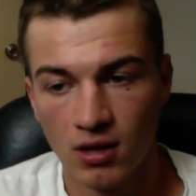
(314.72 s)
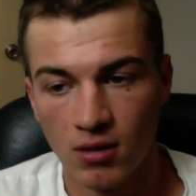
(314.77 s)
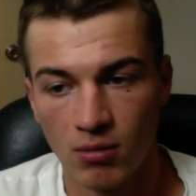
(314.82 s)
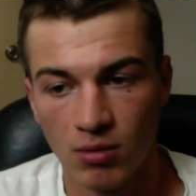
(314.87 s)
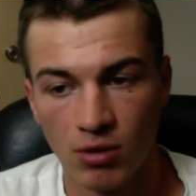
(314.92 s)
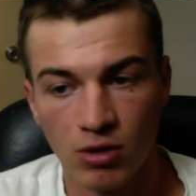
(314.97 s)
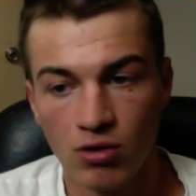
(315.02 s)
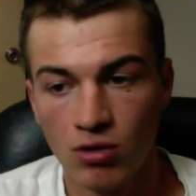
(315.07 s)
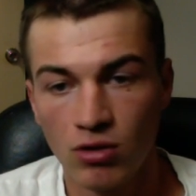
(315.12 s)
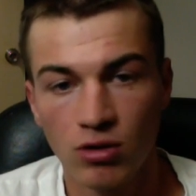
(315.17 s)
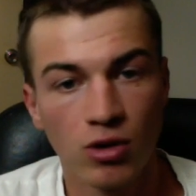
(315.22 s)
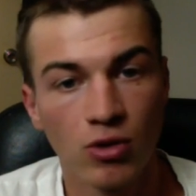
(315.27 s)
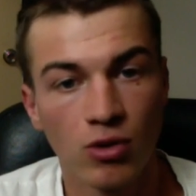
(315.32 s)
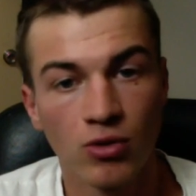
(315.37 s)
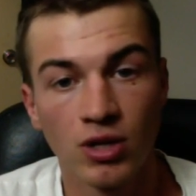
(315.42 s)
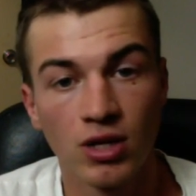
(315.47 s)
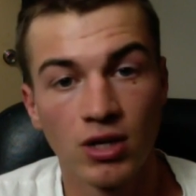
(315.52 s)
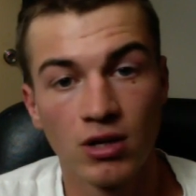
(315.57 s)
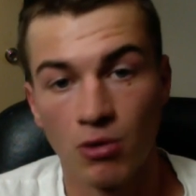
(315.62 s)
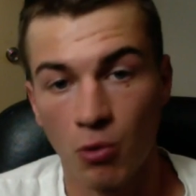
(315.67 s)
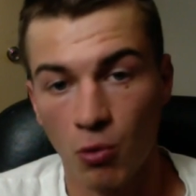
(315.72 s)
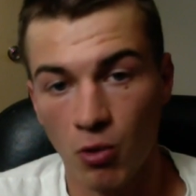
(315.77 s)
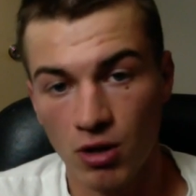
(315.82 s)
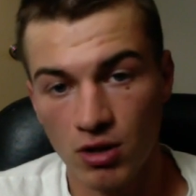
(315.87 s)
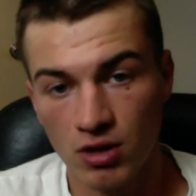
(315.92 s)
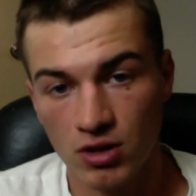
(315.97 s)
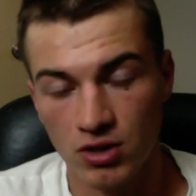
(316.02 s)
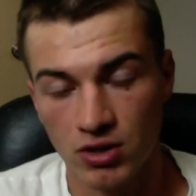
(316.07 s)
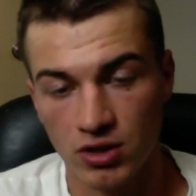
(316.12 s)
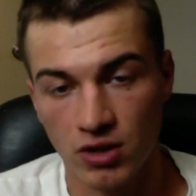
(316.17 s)
But you don't know the inner
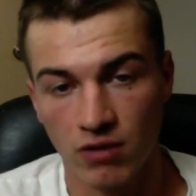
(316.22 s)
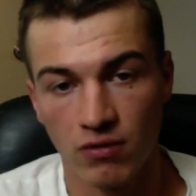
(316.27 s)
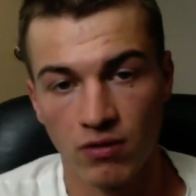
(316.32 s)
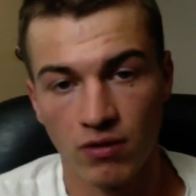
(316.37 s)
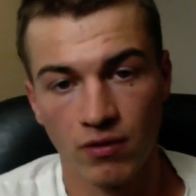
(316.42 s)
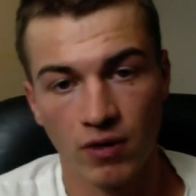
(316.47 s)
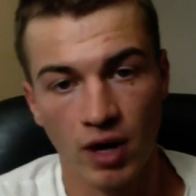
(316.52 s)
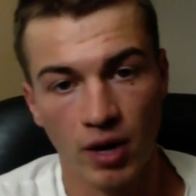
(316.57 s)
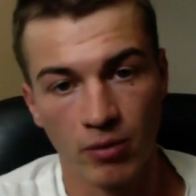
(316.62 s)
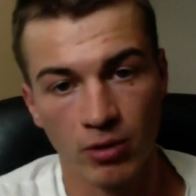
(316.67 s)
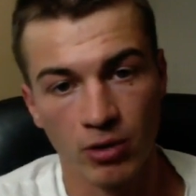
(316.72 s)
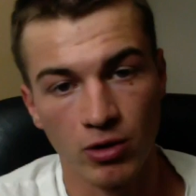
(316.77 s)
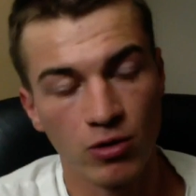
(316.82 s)
workings of the family.